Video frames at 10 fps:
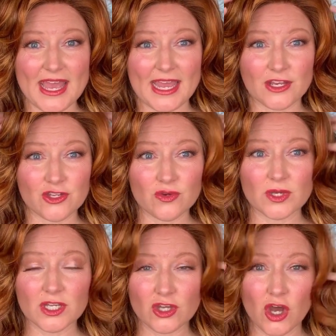and you
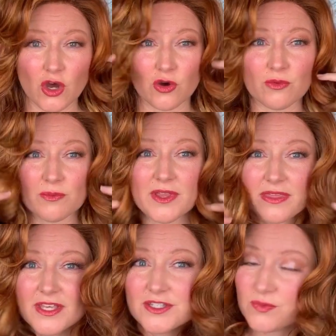can comb
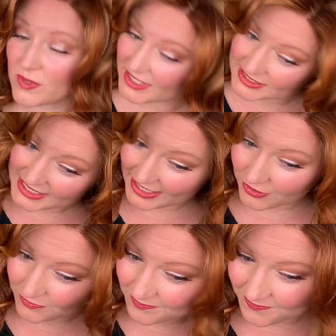this wig
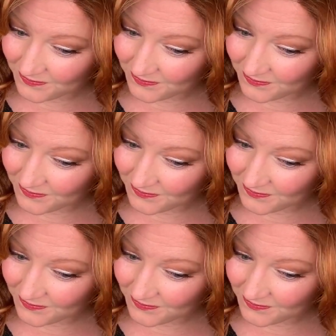down.